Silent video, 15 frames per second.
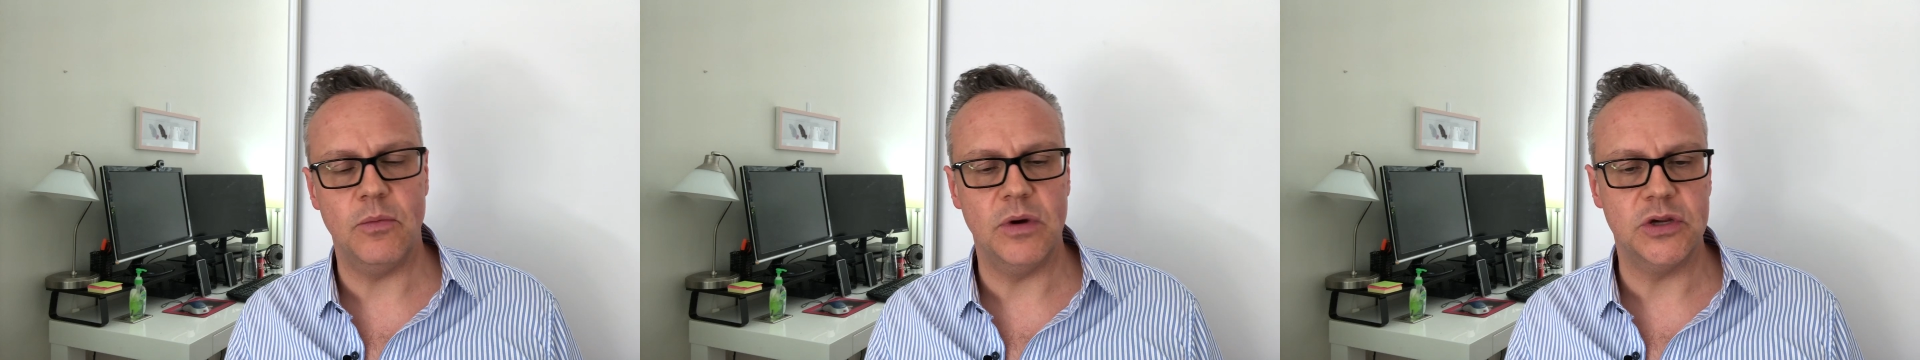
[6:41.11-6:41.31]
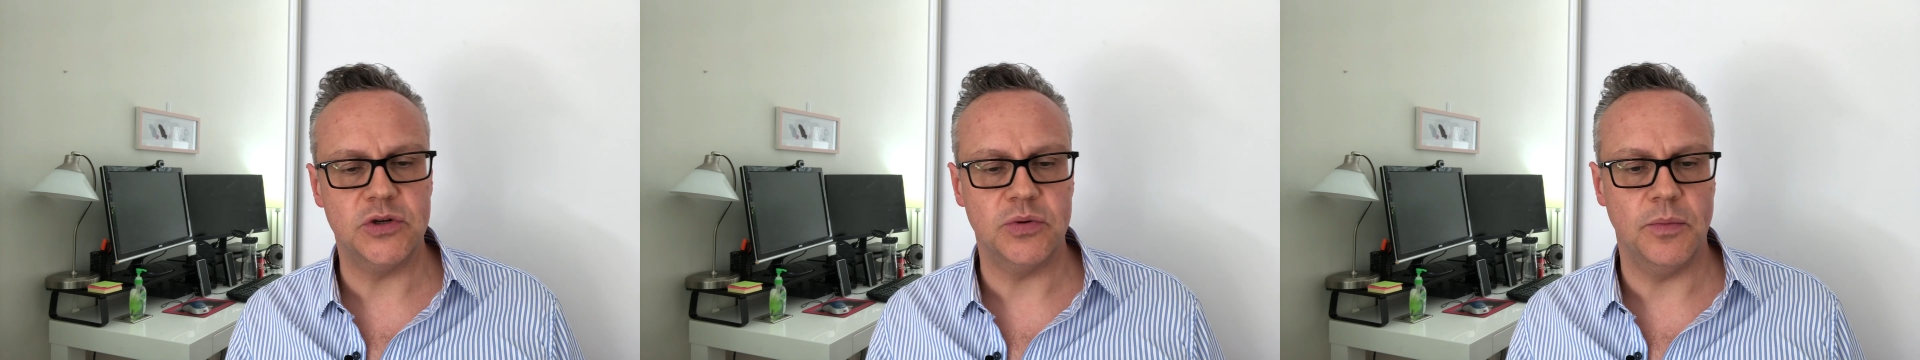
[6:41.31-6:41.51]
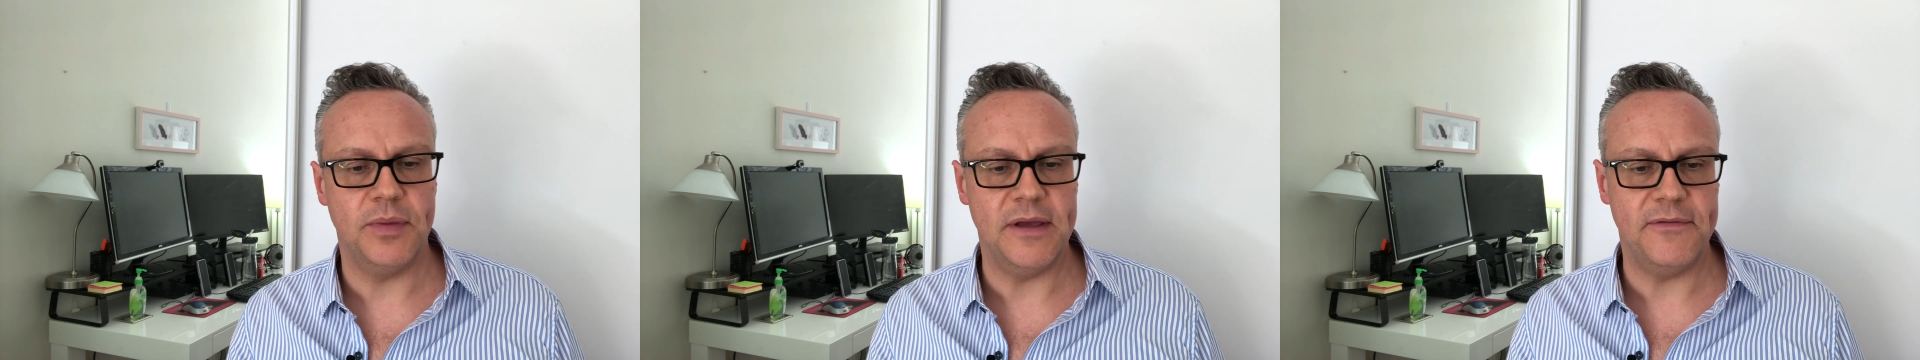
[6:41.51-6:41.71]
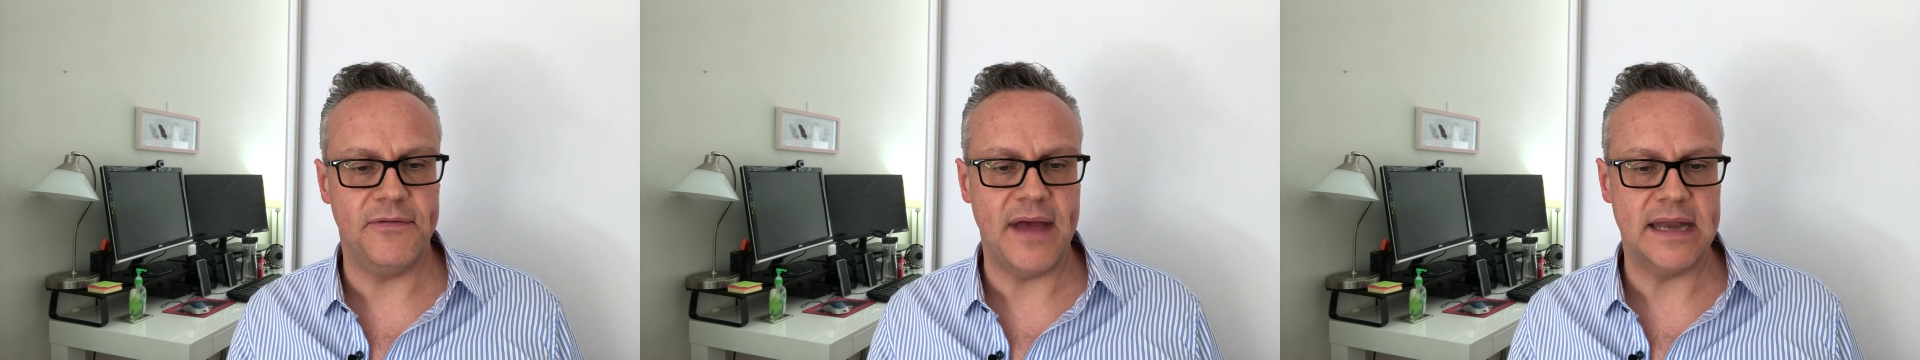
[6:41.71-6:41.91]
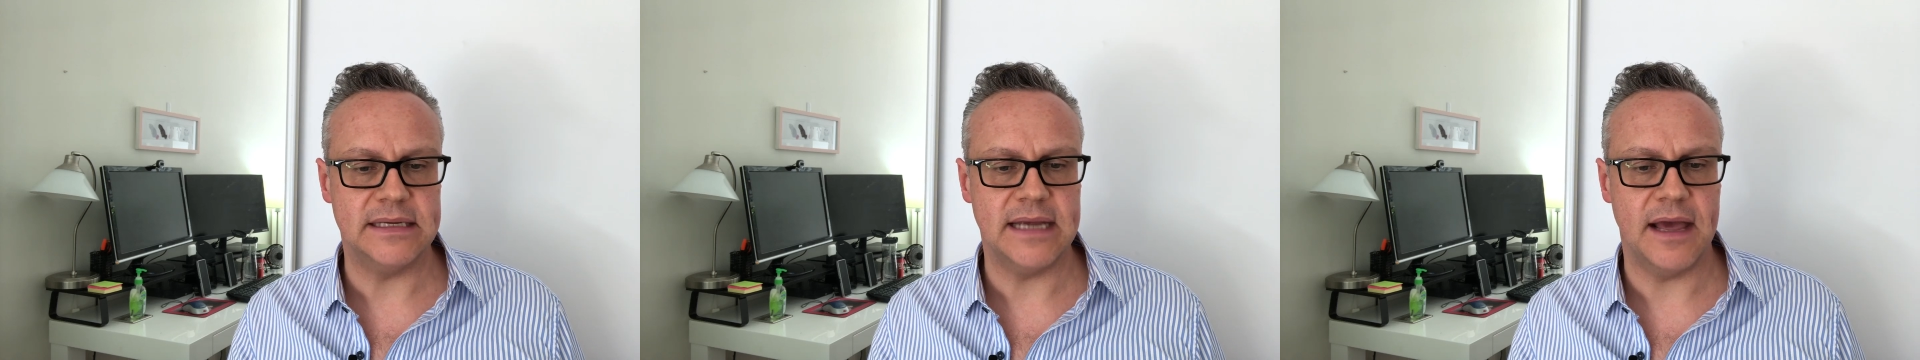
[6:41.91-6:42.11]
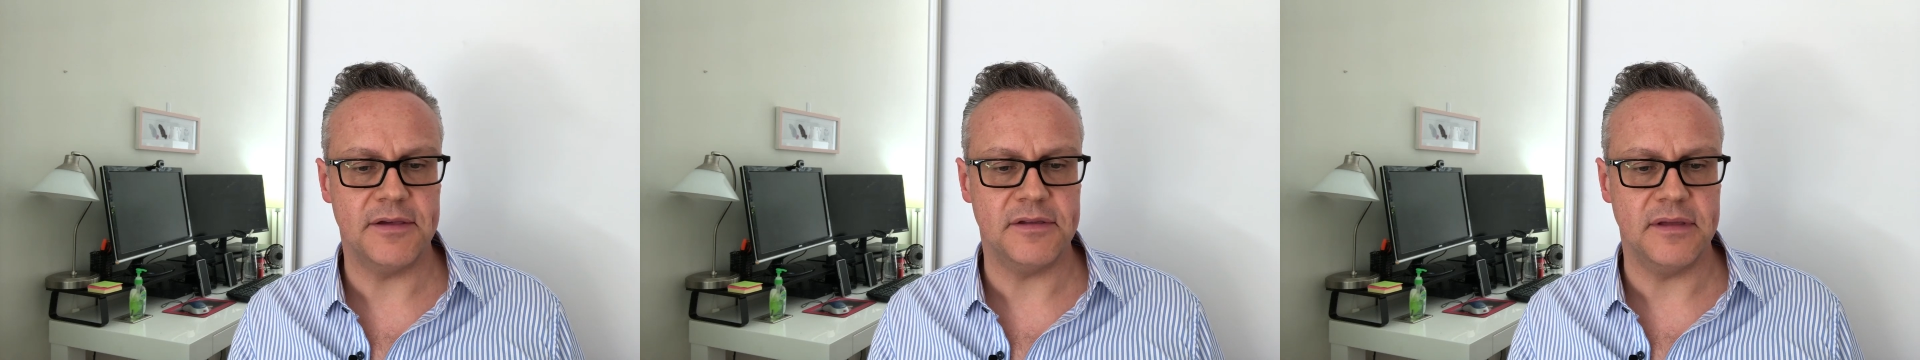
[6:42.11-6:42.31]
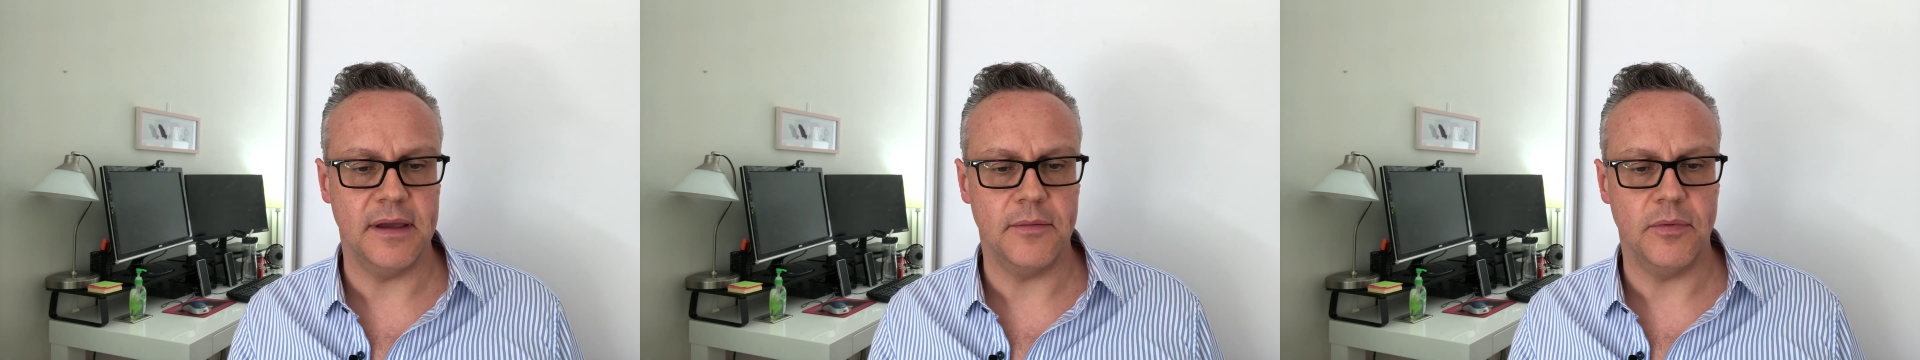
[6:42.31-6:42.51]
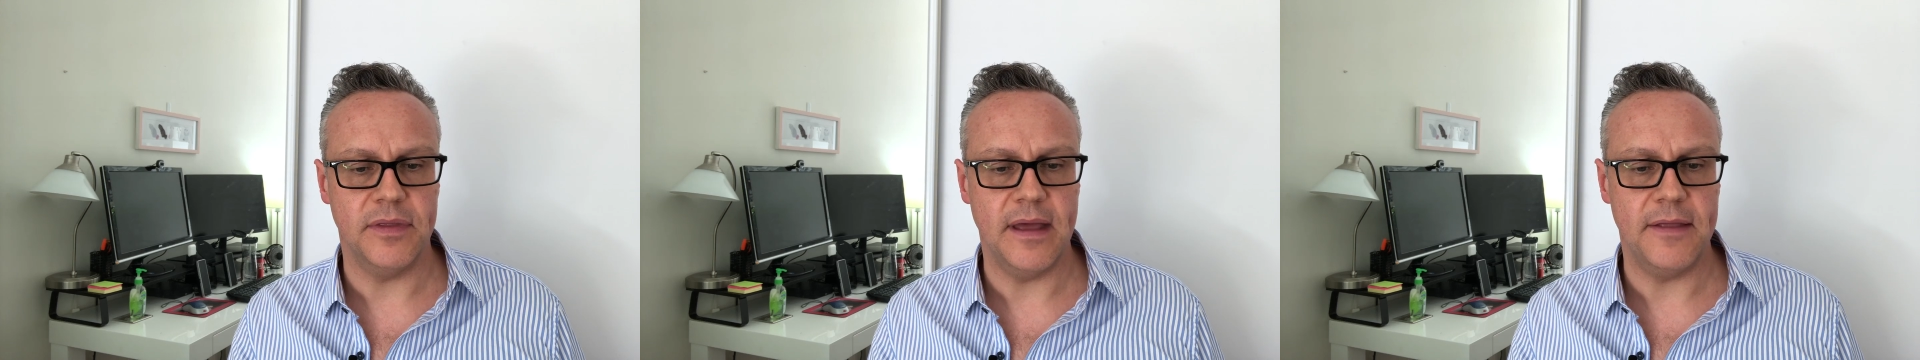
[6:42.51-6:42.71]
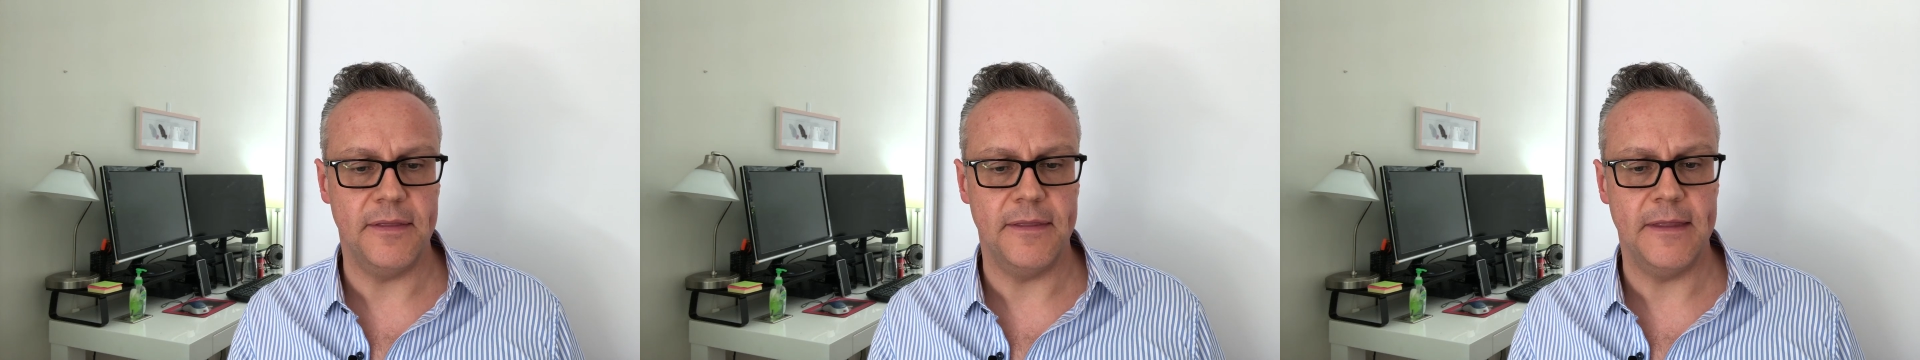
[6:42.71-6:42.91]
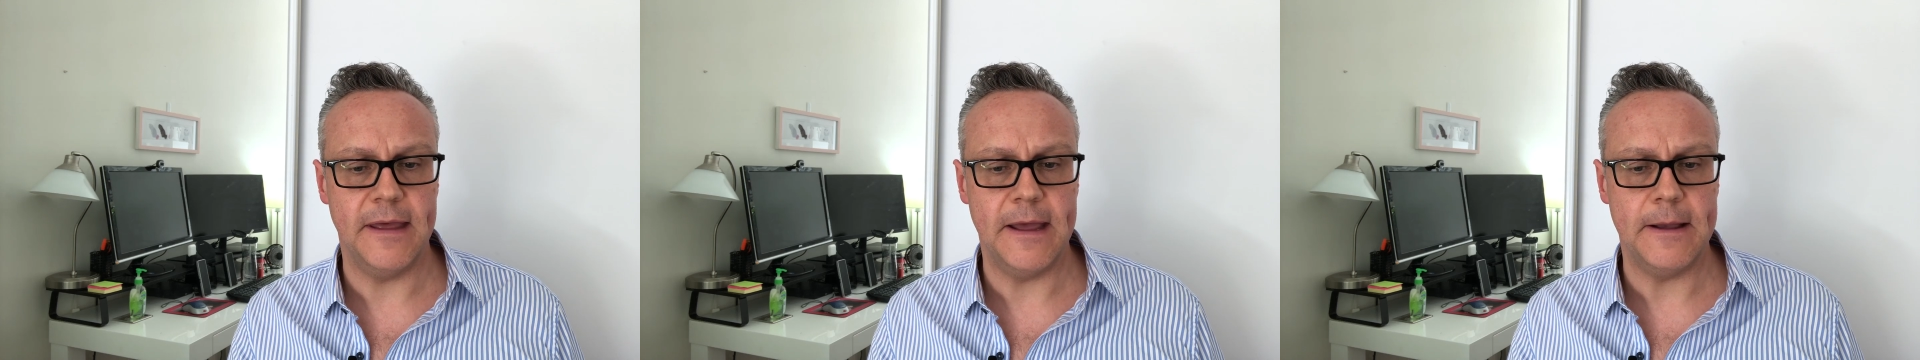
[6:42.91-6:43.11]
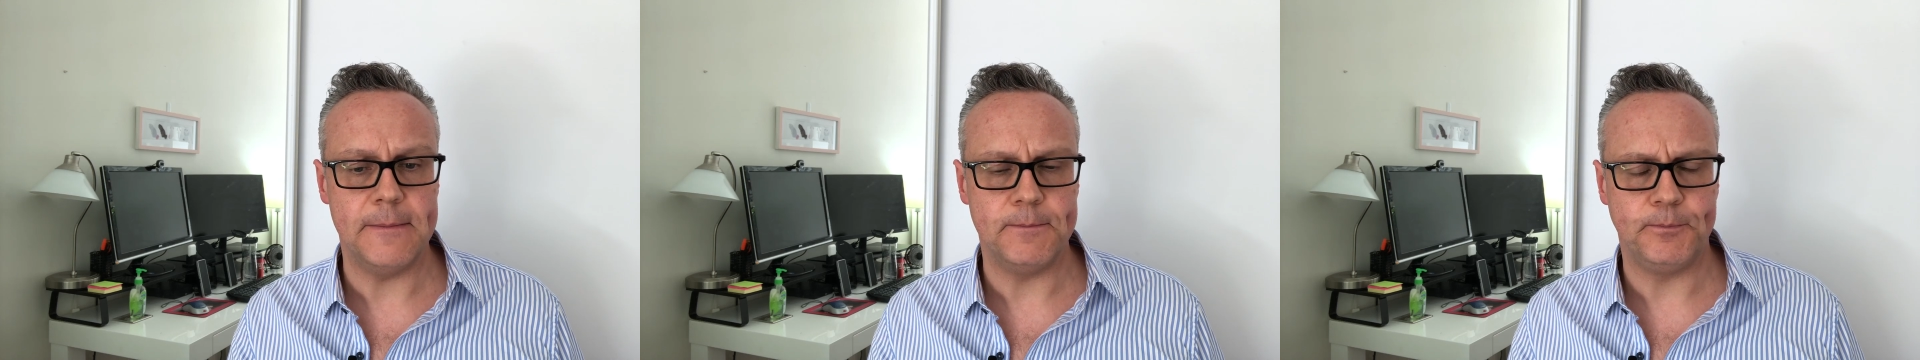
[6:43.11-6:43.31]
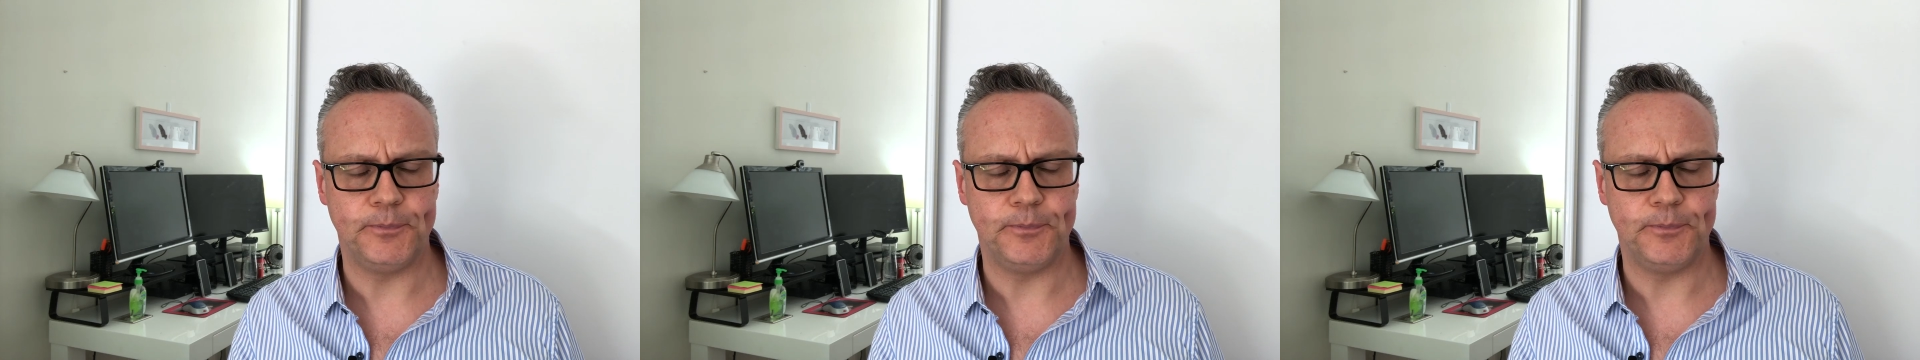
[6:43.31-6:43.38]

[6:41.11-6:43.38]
which will be fantastic for that and there.